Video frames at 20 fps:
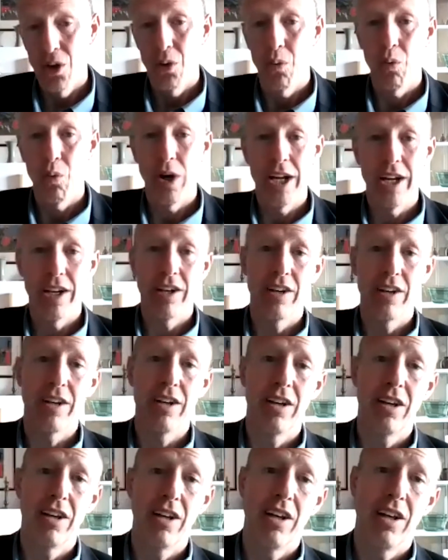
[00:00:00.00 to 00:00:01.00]

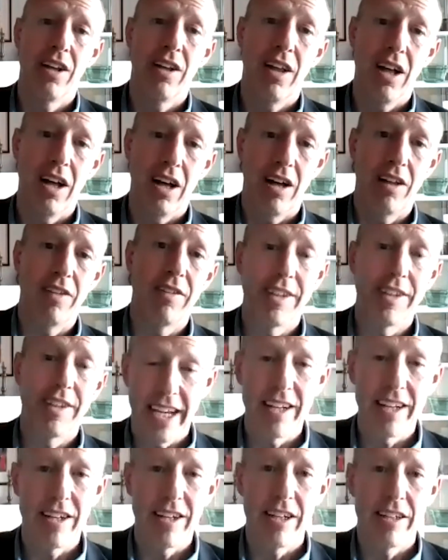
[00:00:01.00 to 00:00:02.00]
when the
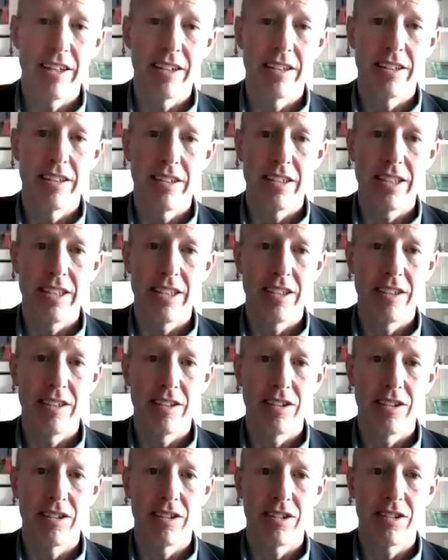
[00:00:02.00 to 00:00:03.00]
data
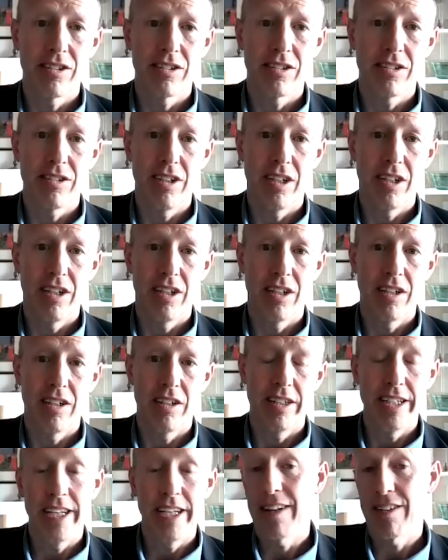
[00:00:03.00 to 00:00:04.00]
is
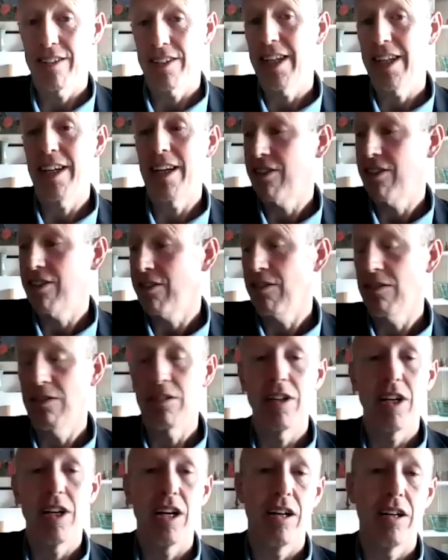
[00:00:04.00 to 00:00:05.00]
it has
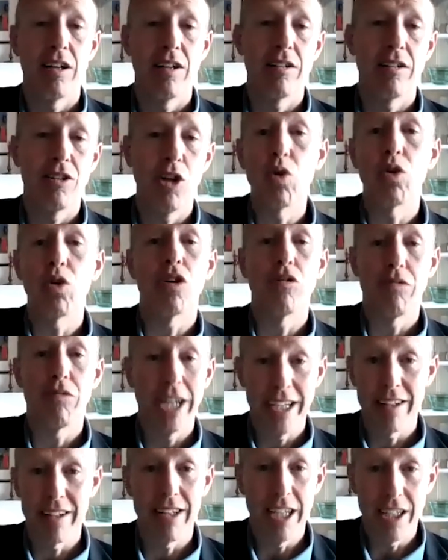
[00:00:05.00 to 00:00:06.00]
local
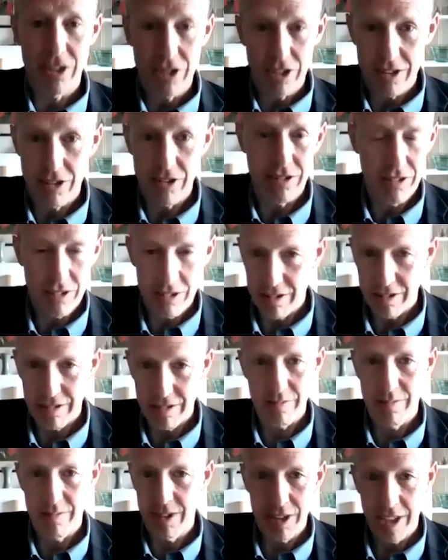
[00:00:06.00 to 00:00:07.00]
regulations? You're
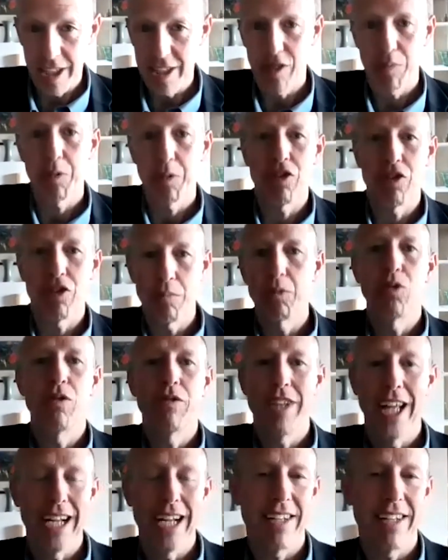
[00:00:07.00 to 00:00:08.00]
not supposed to move
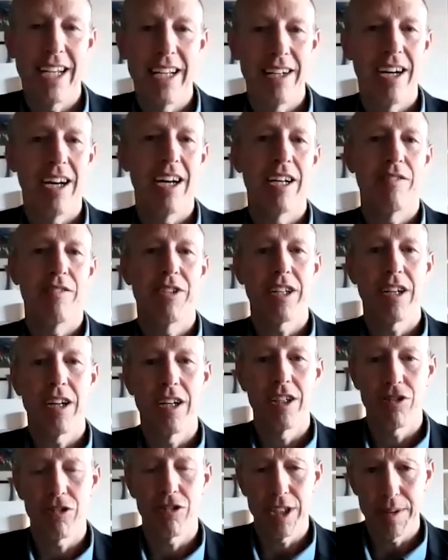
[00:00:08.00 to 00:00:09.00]
that data out of the
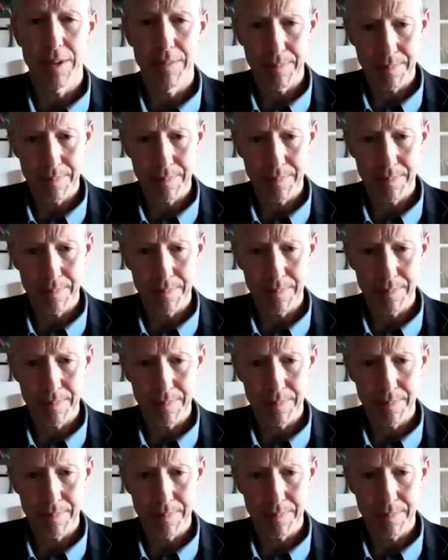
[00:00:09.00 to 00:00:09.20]
country,